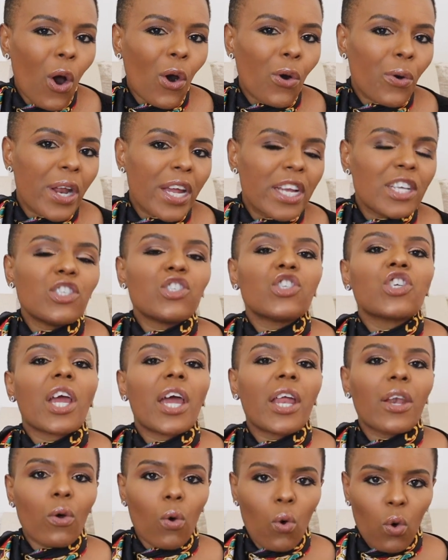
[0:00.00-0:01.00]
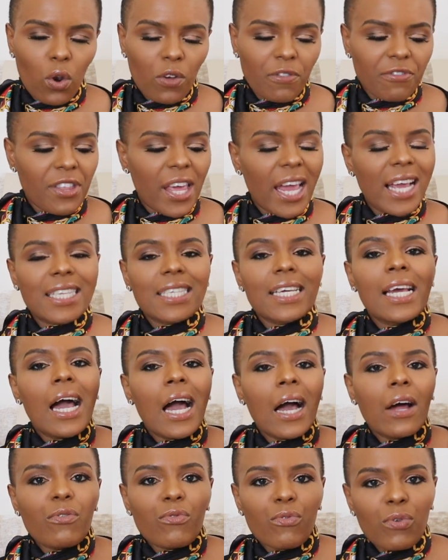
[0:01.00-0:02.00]
orange and all of that.
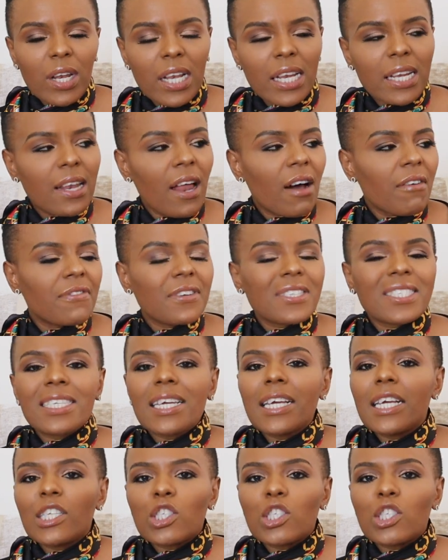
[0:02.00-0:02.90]
I really love it.